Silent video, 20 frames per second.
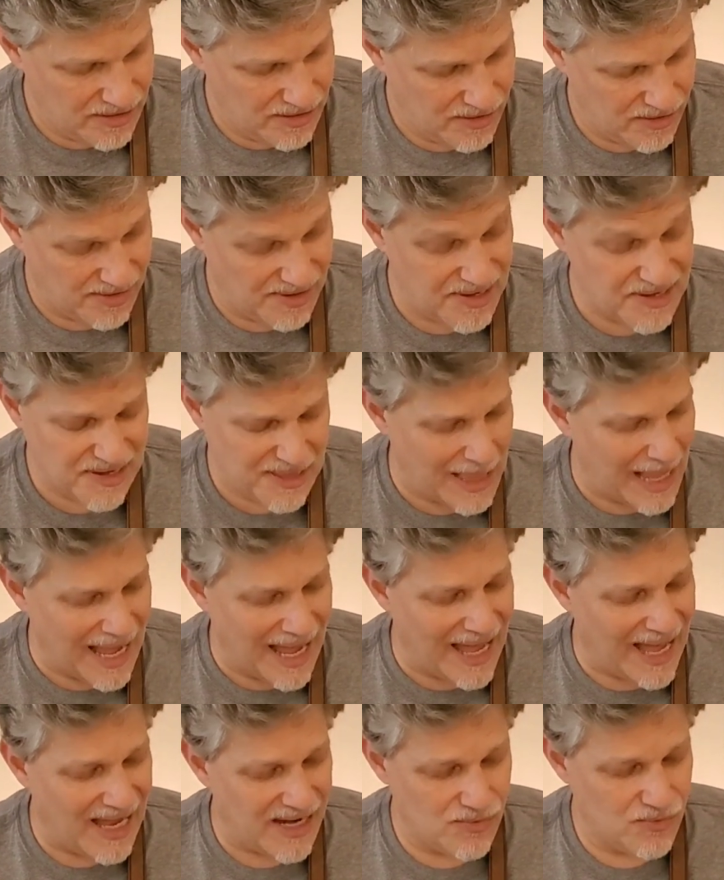or a
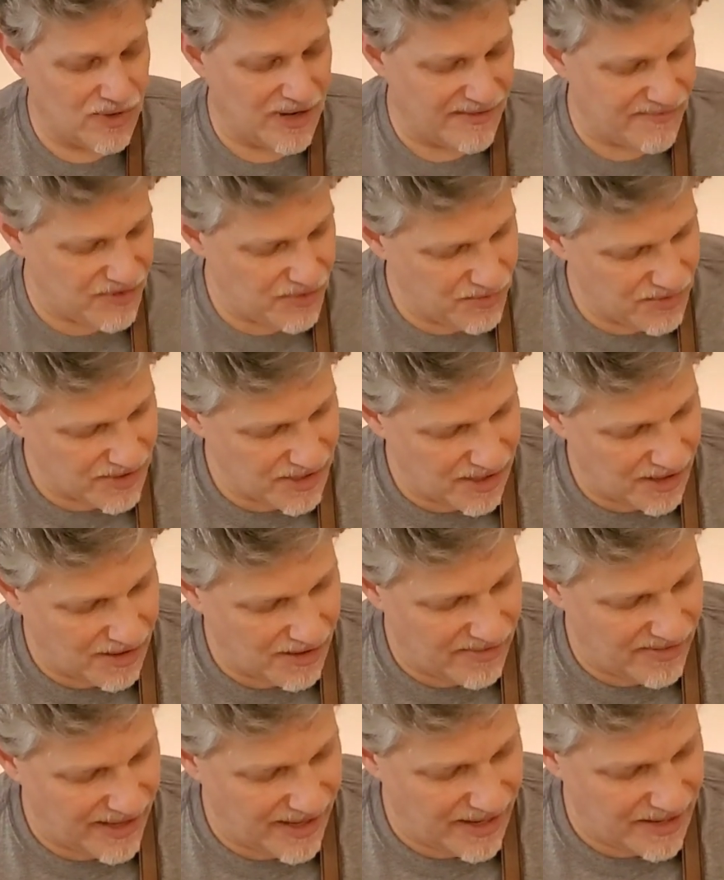slide, whatever you want to
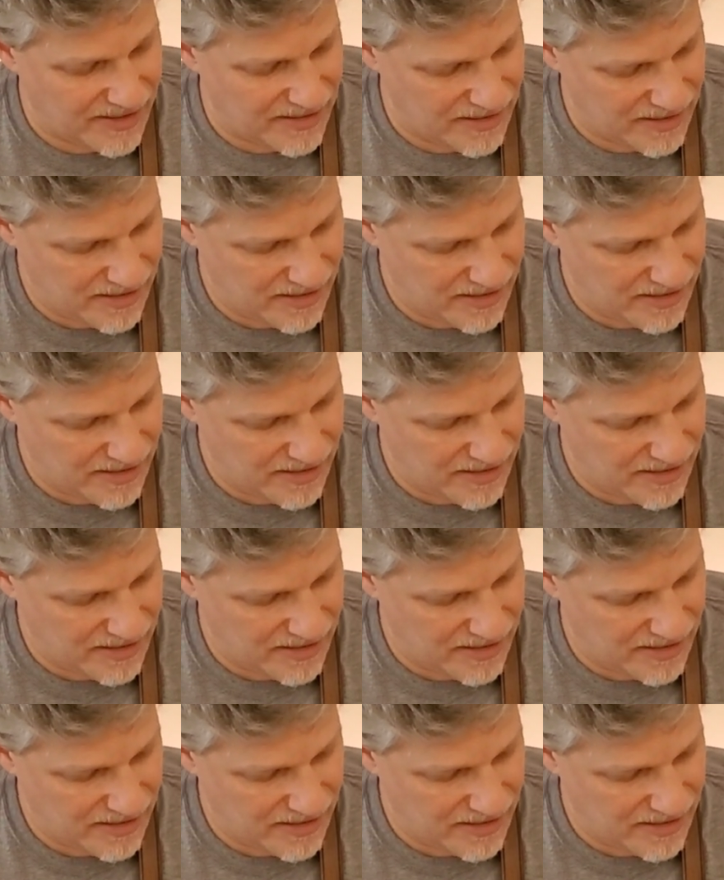call that,